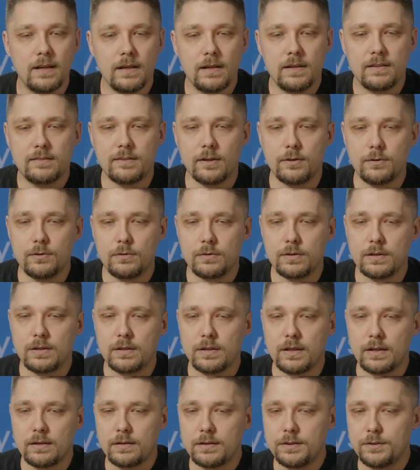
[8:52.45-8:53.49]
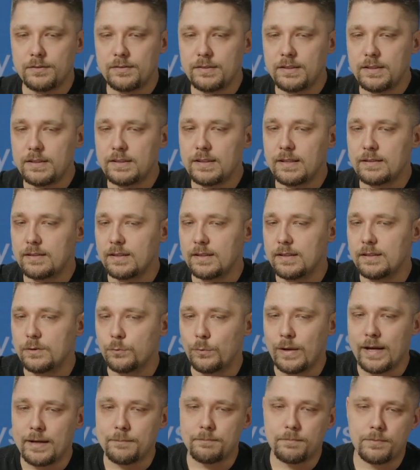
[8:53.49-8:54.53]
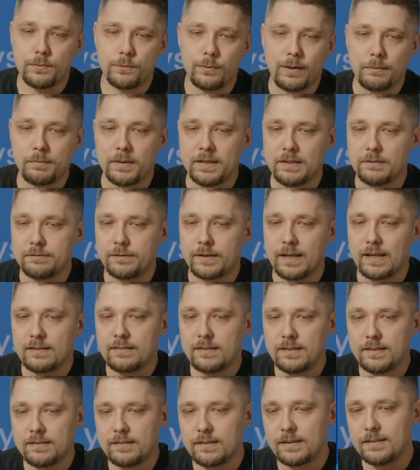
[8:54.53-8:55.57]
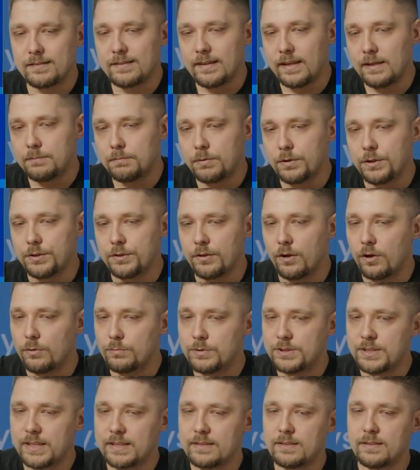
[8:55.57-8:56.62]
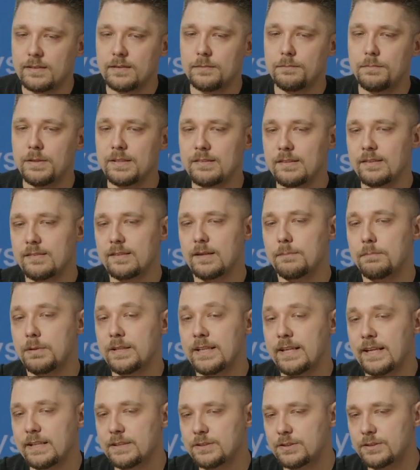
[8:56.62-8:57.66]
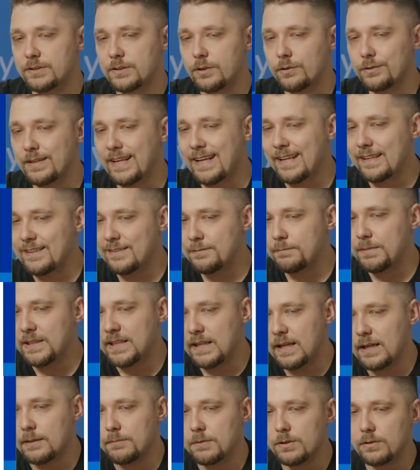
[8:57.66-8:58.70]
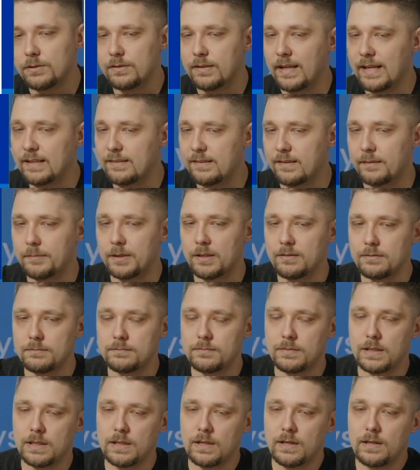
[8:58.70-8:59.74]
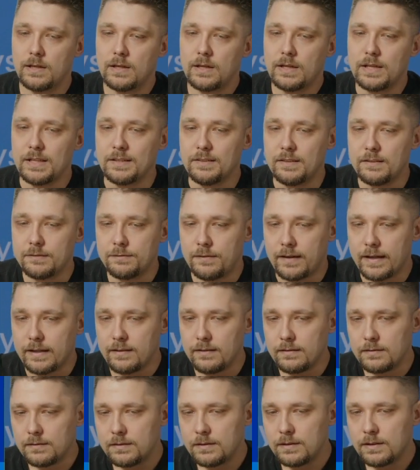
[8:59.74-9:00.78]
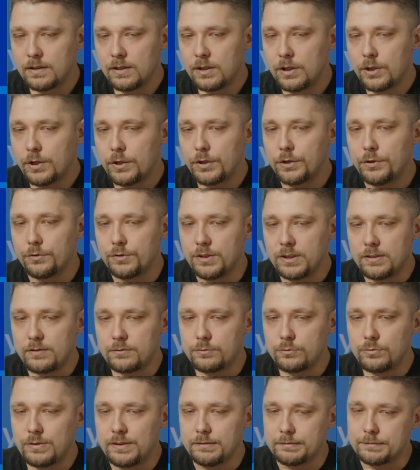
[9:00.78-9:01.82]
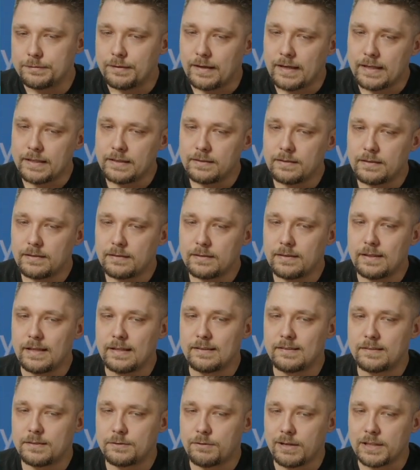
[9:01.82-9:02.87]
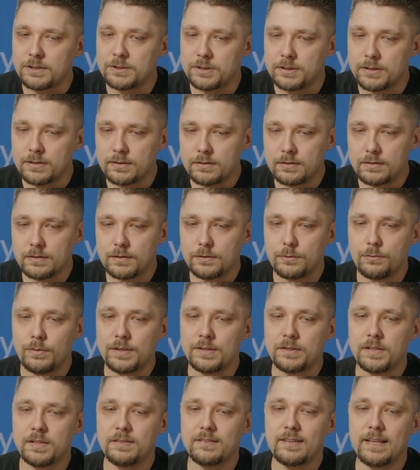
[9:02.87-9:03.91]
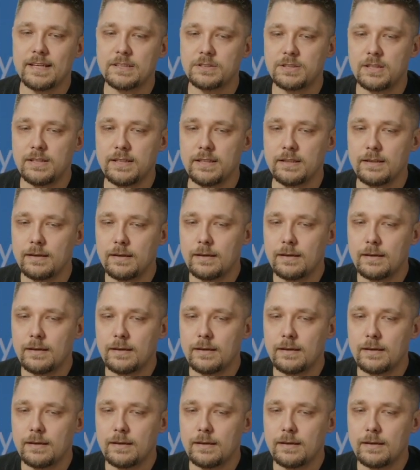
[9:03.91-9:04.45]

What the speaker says: So you see that in webinf classes, SailPoint object, business application.hbm.xml. In this file, you need to define a structure, which is actually